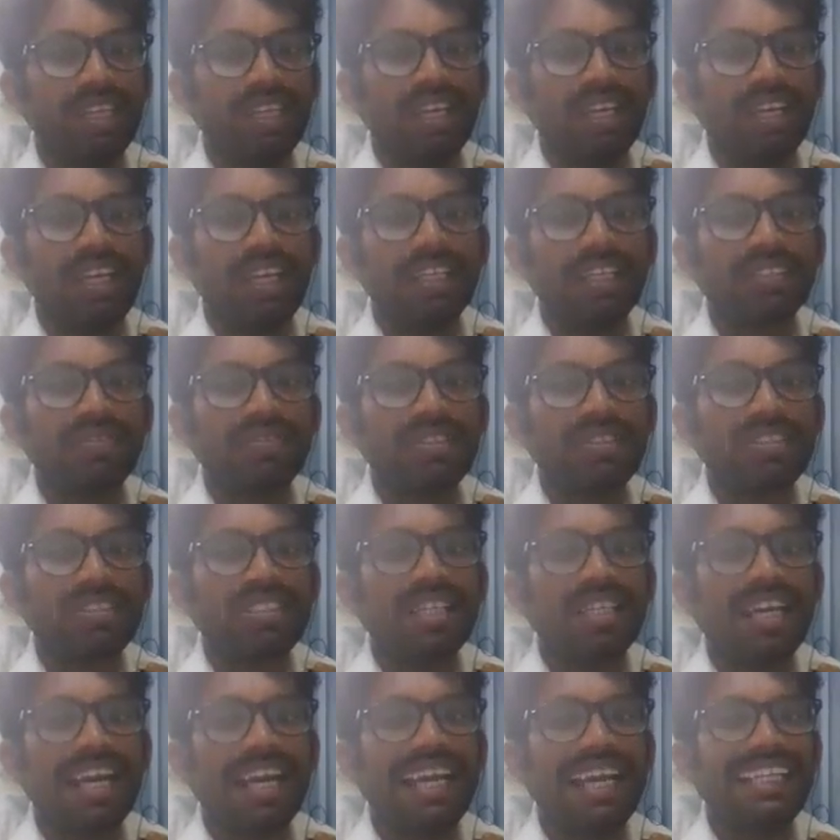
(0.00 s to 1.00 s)
Next one, see
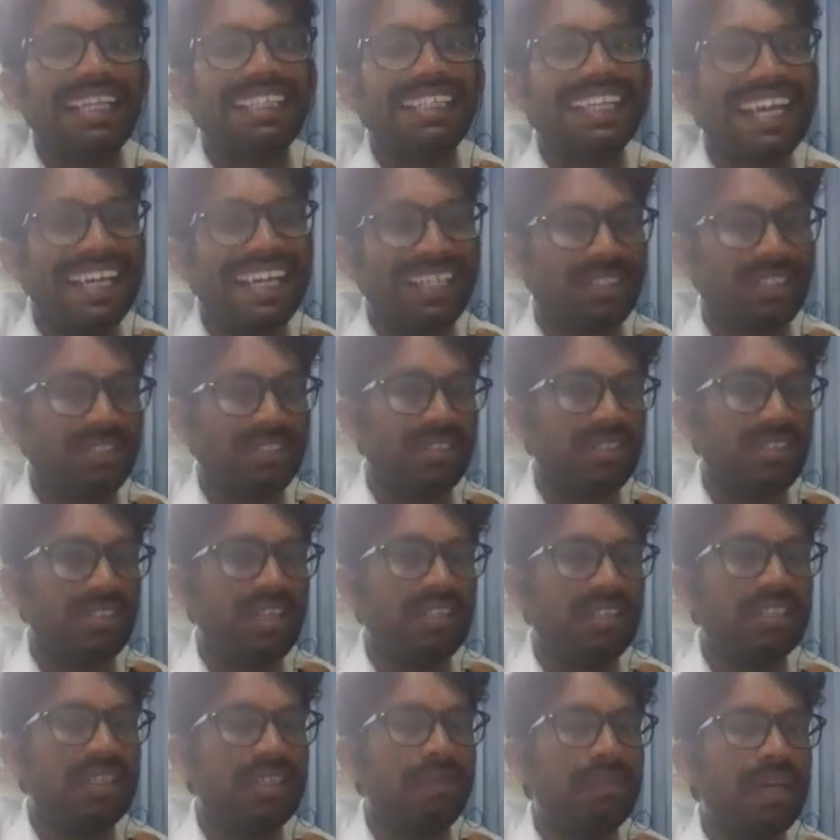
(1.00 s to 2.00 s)
hydrides.
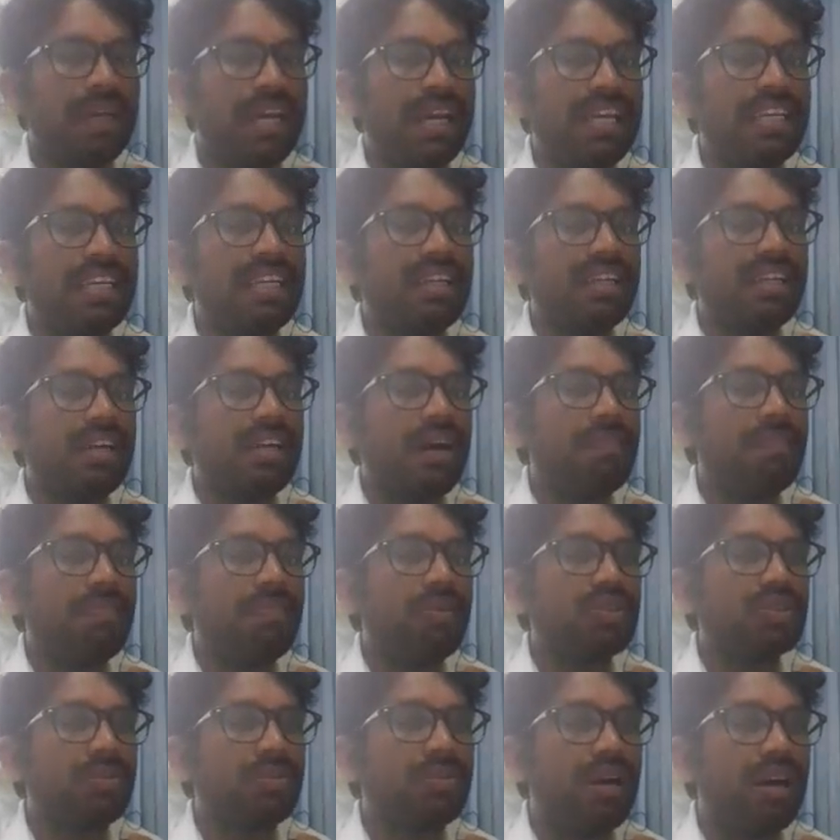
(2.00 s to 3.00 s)
The binary
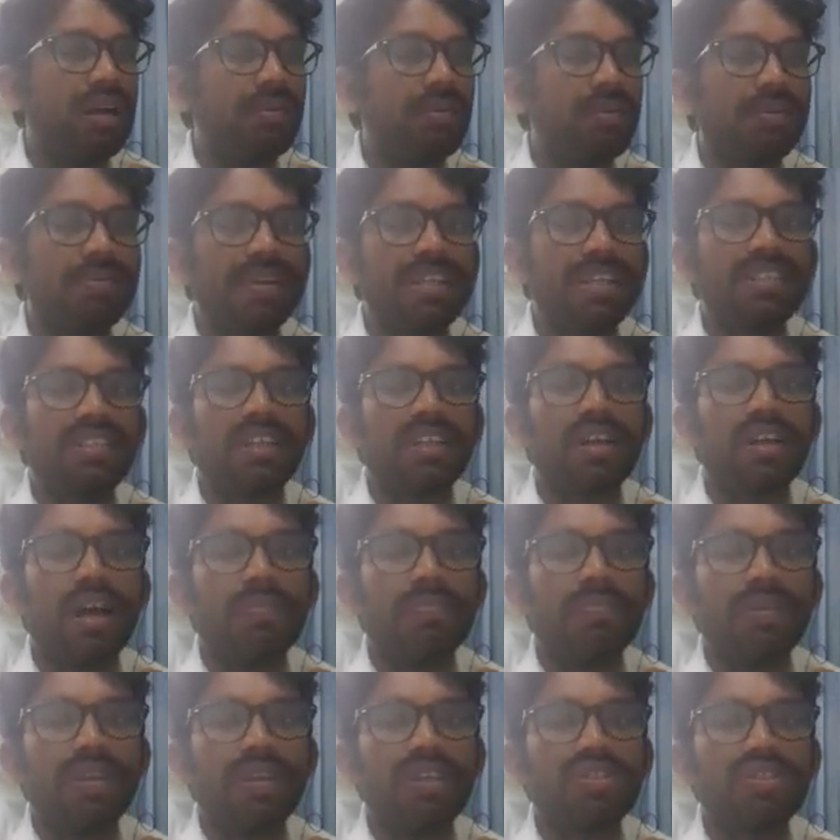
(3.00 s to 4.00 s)
compounds formed by the
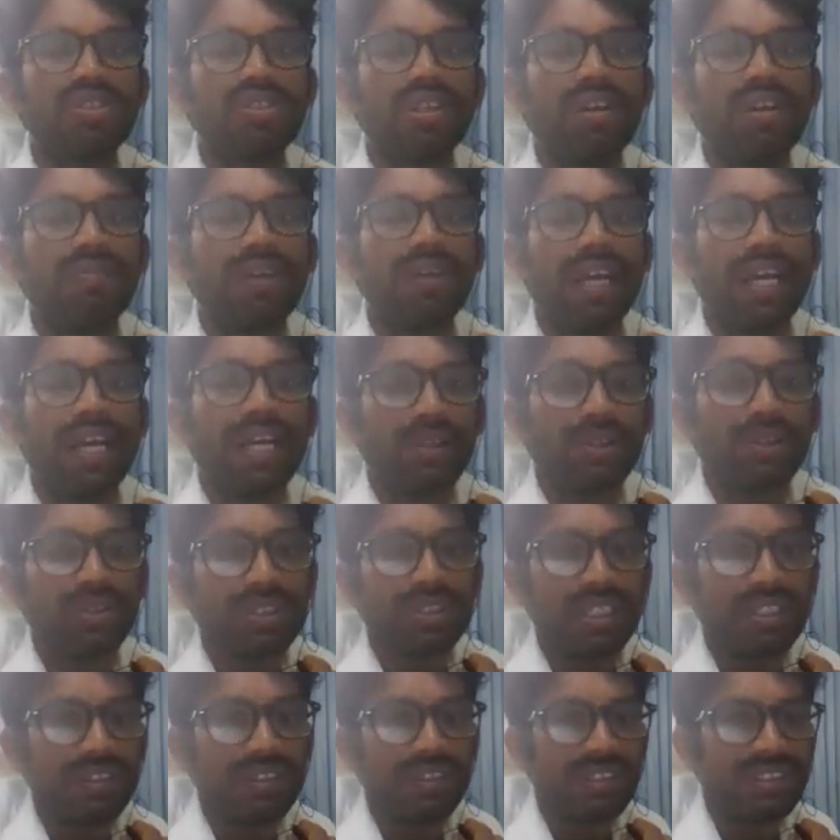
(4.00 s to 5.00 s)
combination of
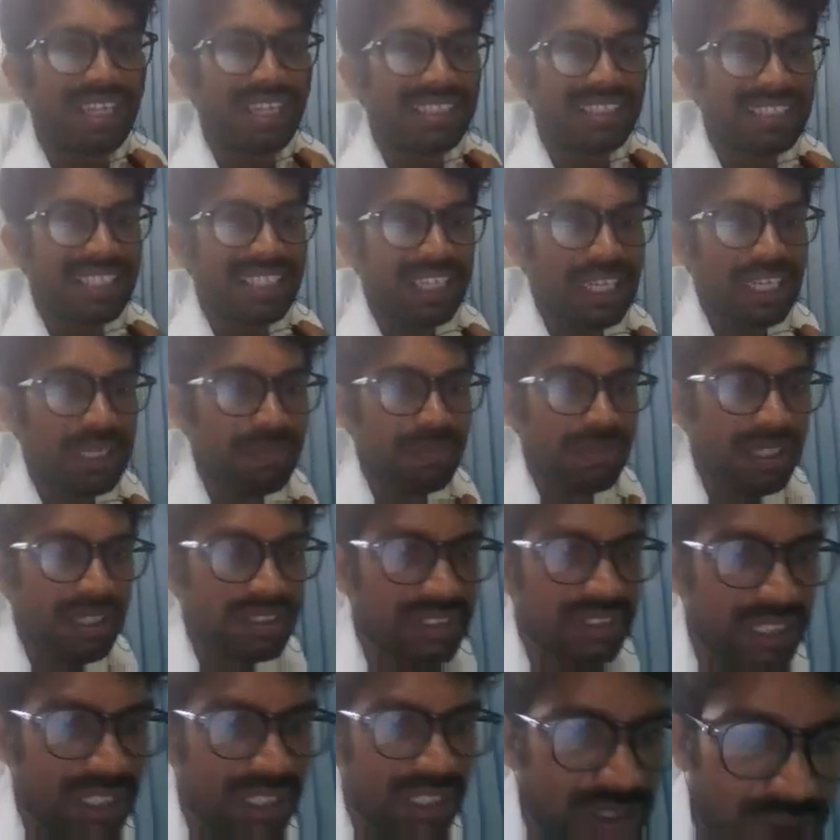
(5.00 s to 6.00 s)
hydrogen with other elements,
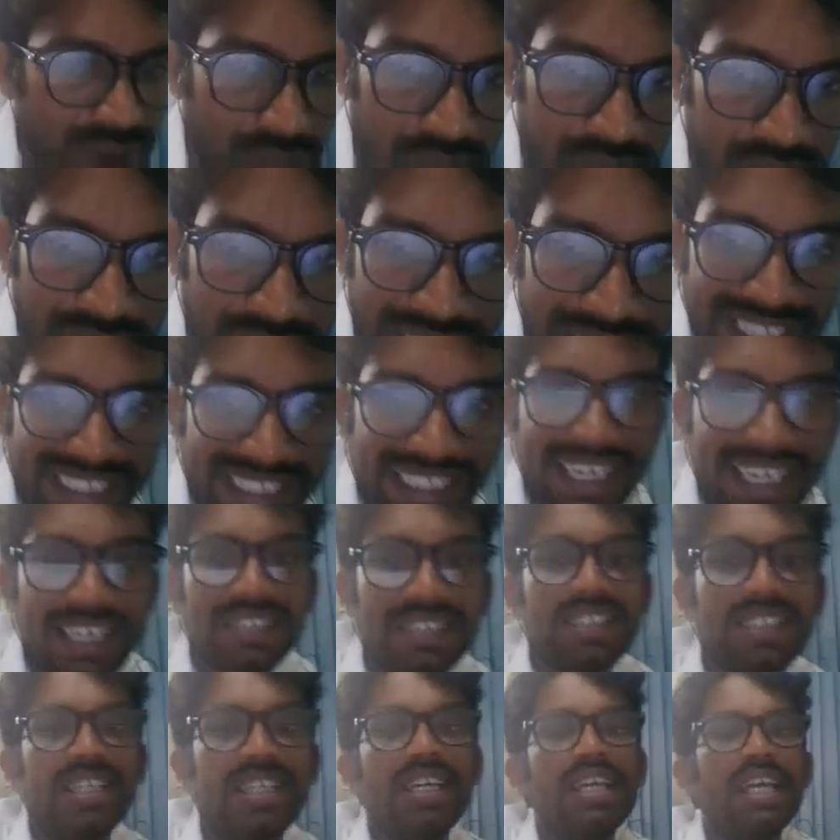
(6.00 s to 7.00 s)
that is called hydrides:
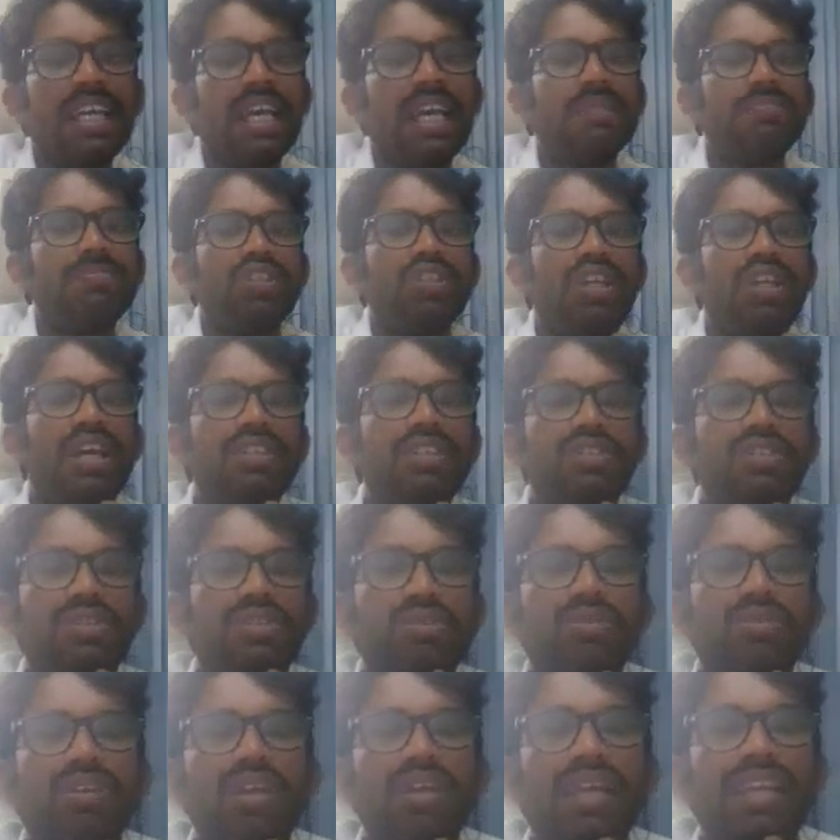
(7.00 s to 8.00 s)

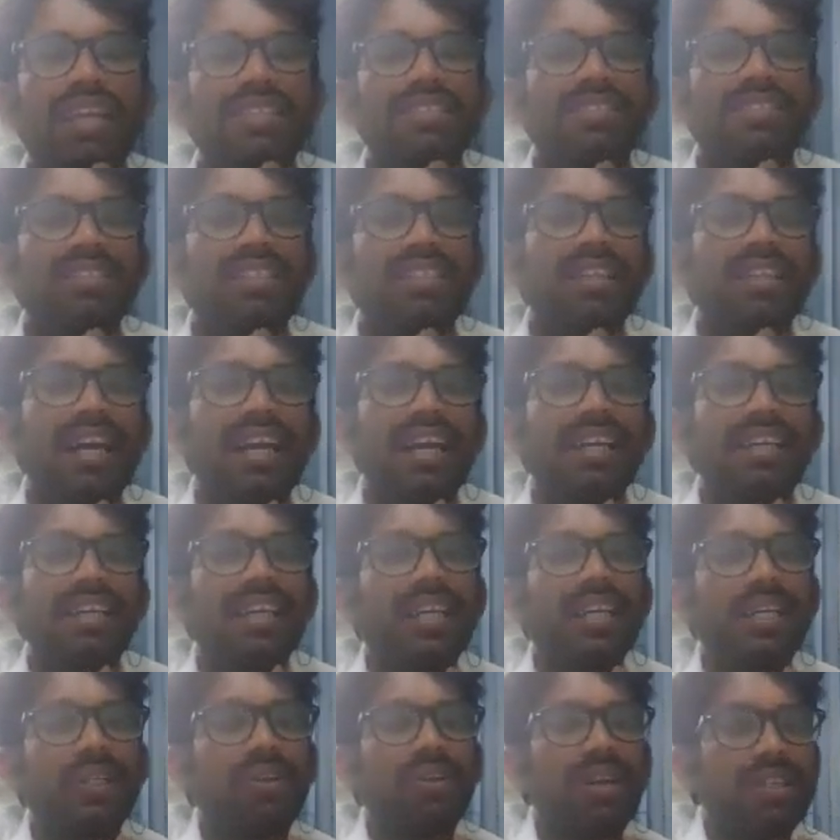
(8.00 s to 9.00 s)
MgH2, NH3 and
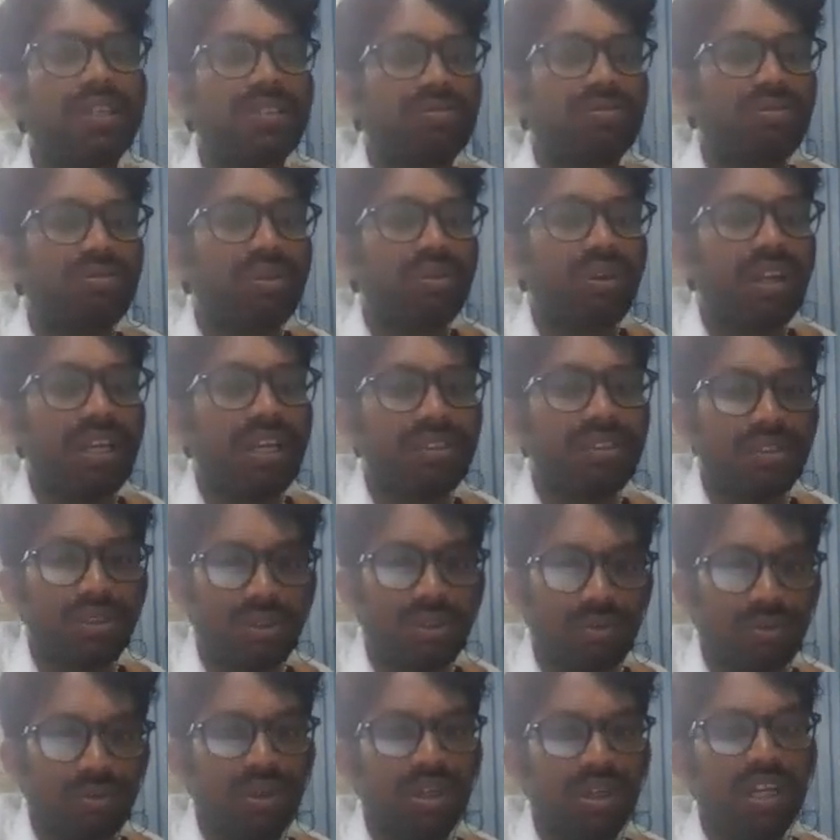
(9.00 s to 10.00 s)
N2H4,
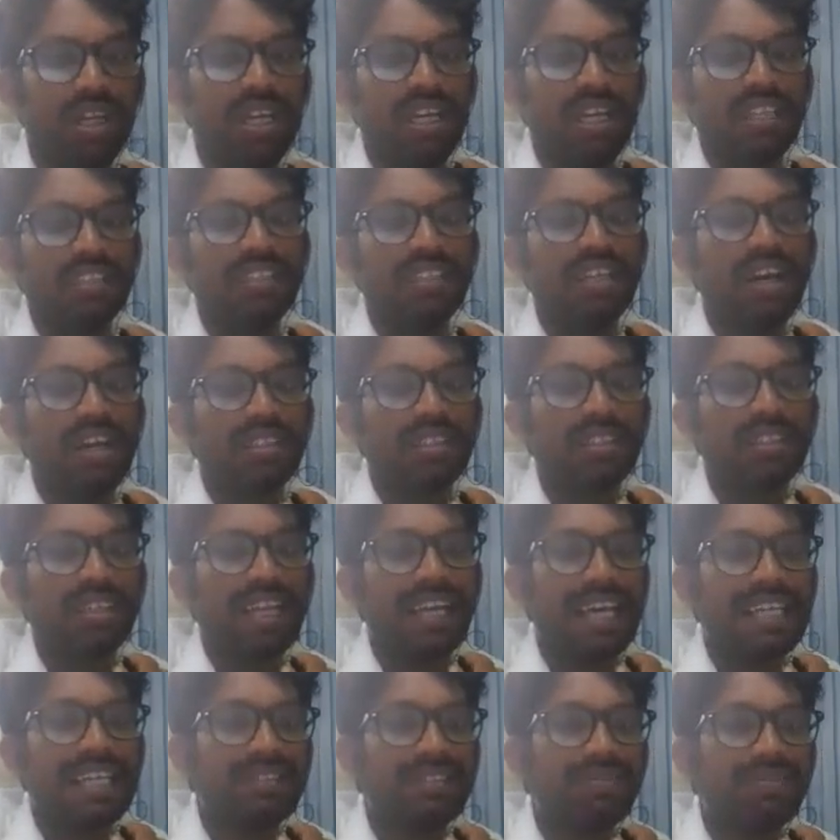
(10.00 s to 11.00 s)
H2O. They are the
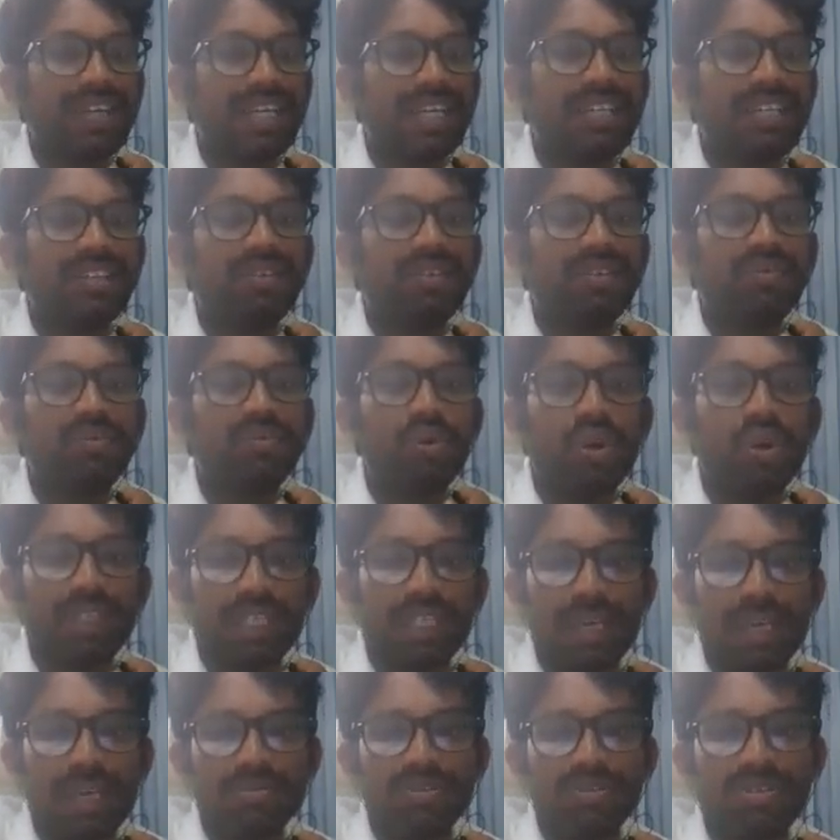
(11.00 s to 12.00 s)
classified into 4
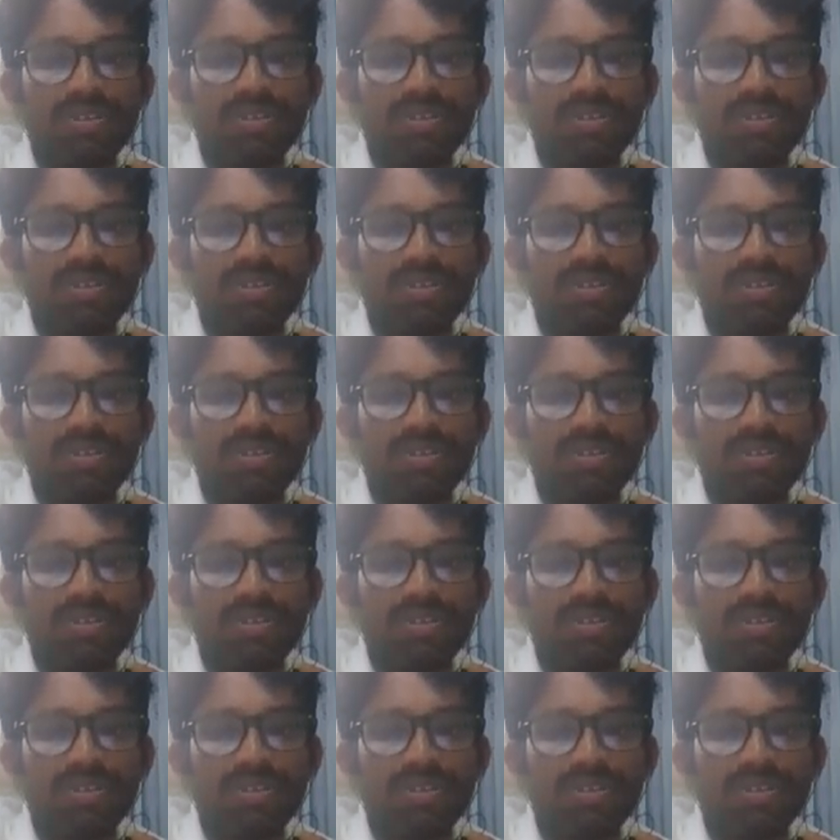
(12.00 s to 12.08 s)
types.